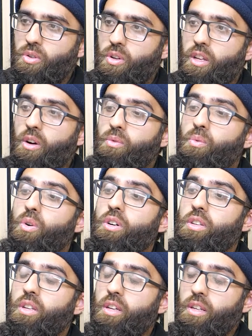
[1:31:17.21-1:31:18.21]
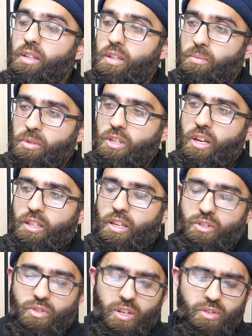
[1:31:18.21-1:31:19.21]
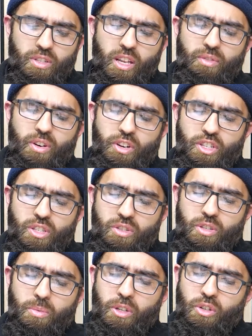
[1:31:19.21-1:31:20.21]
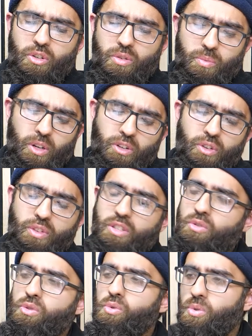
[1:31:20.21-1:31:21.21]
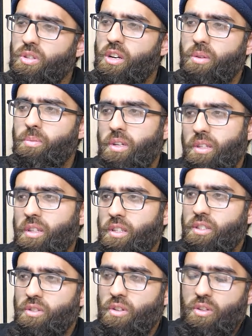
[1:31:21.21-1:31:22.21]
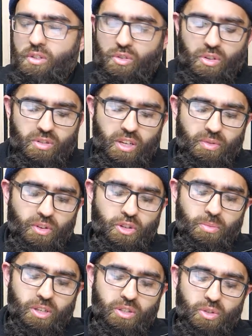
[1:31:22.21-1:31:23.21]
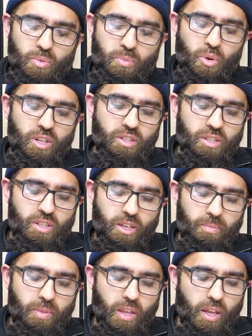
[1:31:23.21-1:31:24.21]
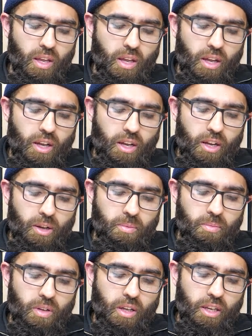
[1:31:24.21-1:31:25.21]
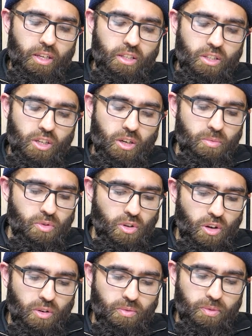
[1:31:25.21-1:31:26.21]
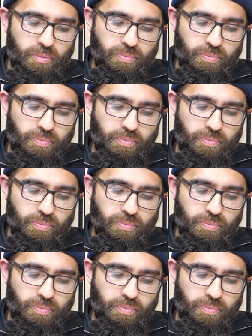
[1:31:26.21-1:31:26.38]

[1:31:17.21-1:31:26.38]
it, of what Mishkāt has, right? Slight variation, I see, but I don't know if that's his nuskha, but it's got a slight variation, but it's more or less the same. In terms of